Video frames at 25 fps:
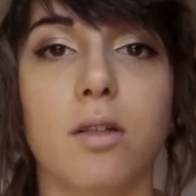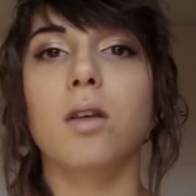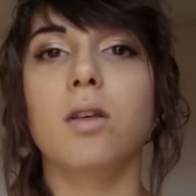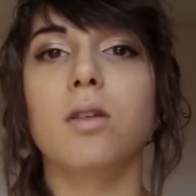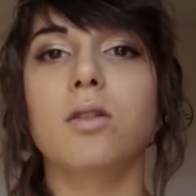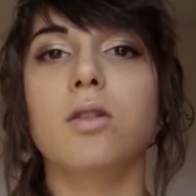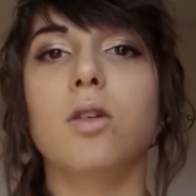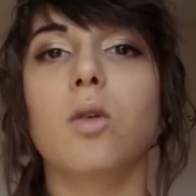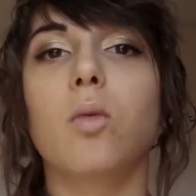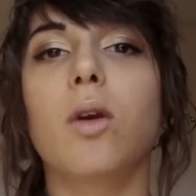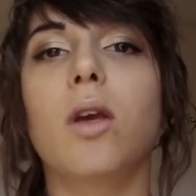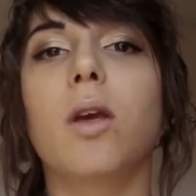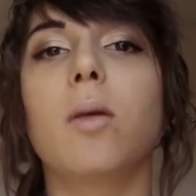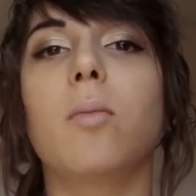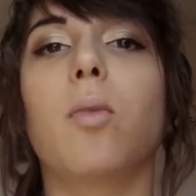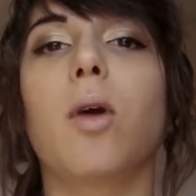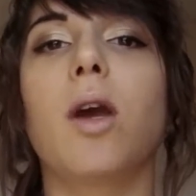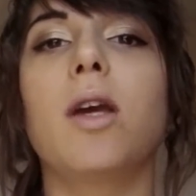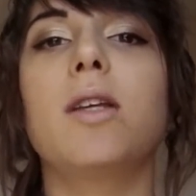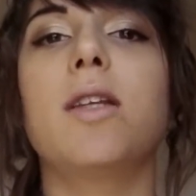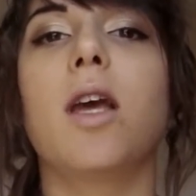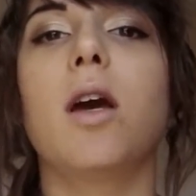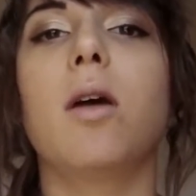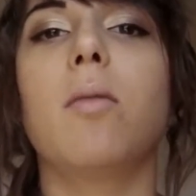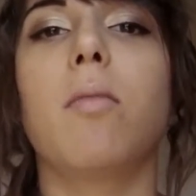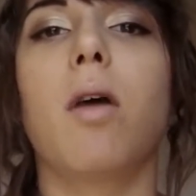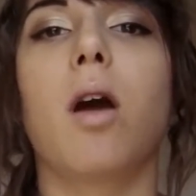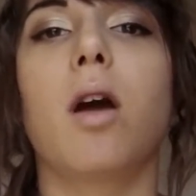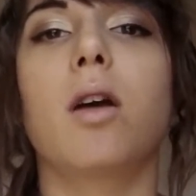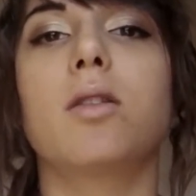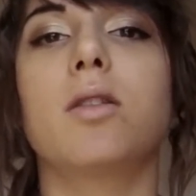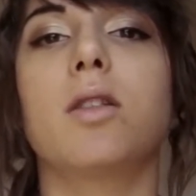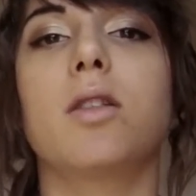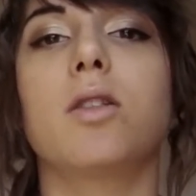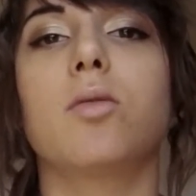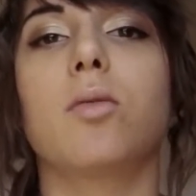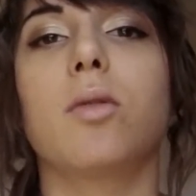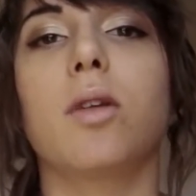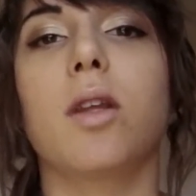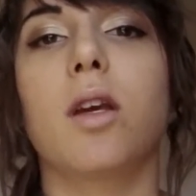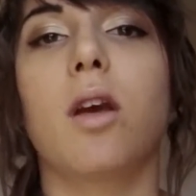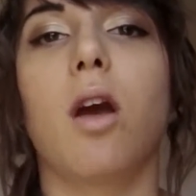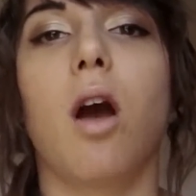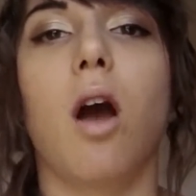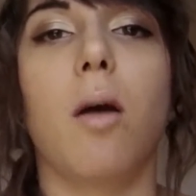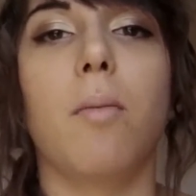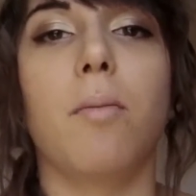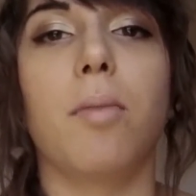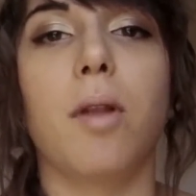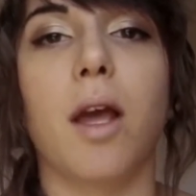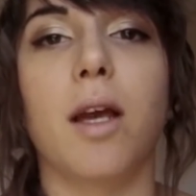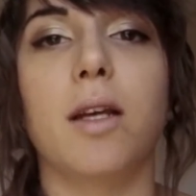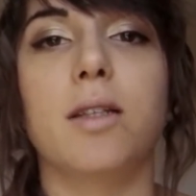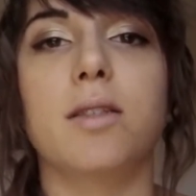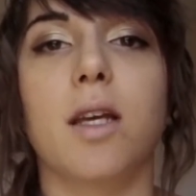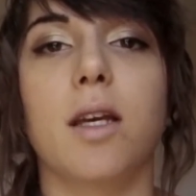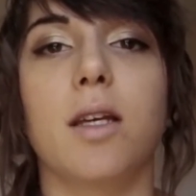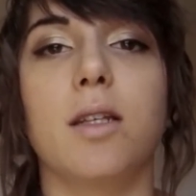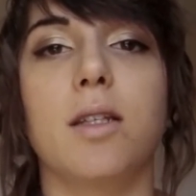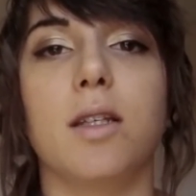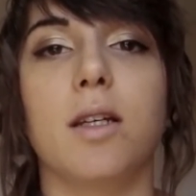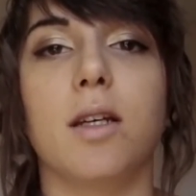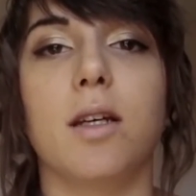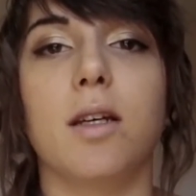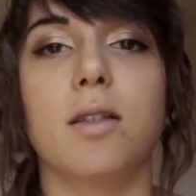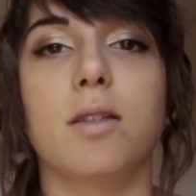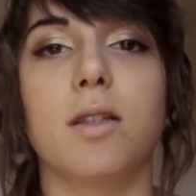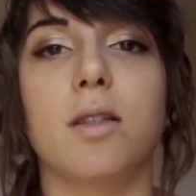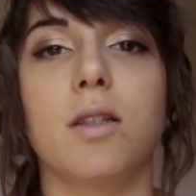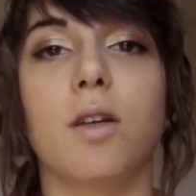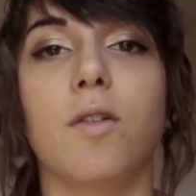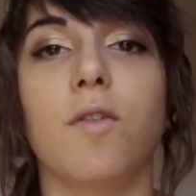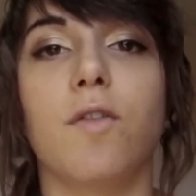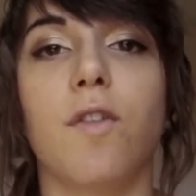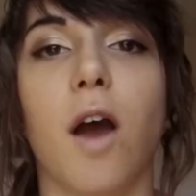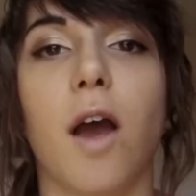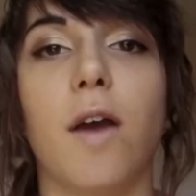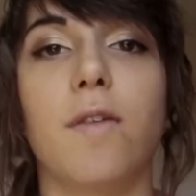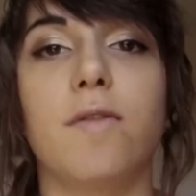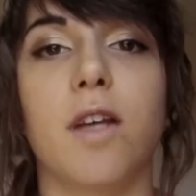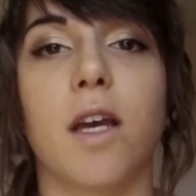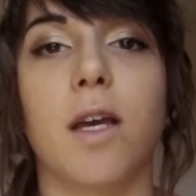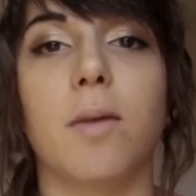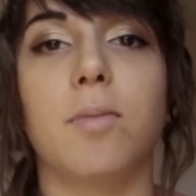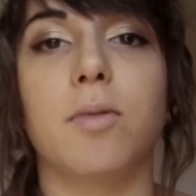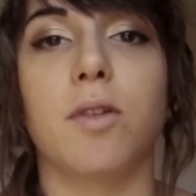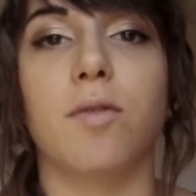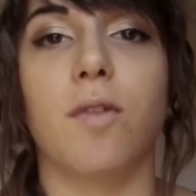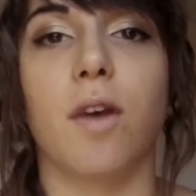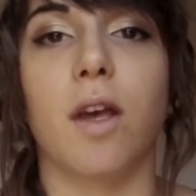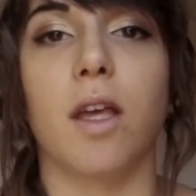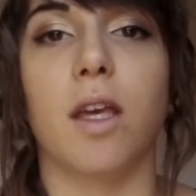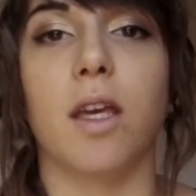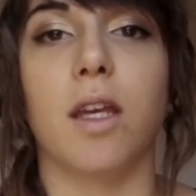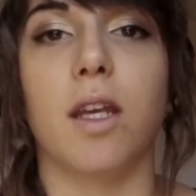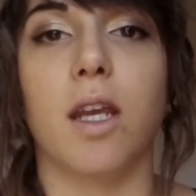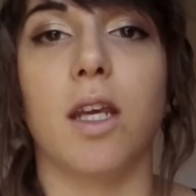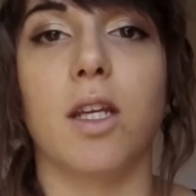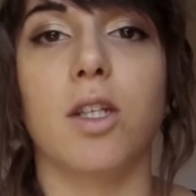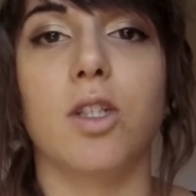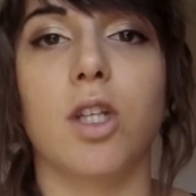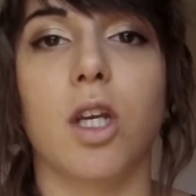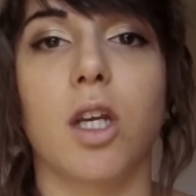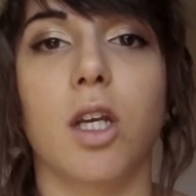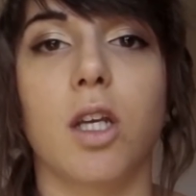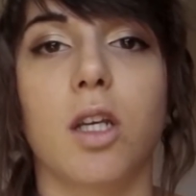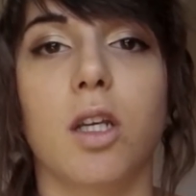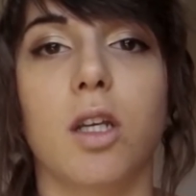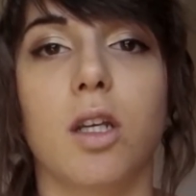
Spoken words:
So we can break down Marx's really complex ideas into 5 types of alienation.